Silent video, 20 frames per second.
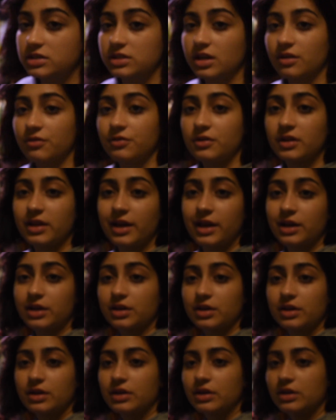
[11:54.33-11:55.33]
I feel
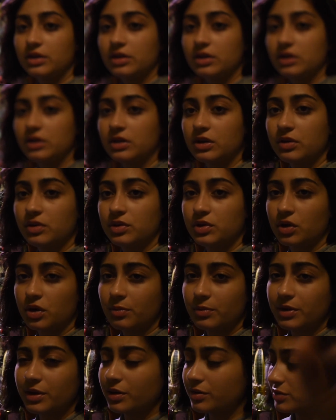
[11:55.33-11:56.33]
like, you know, you
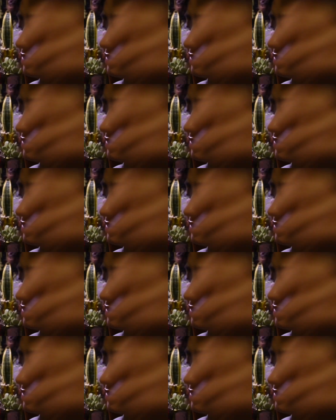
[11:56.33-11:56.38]
normally don't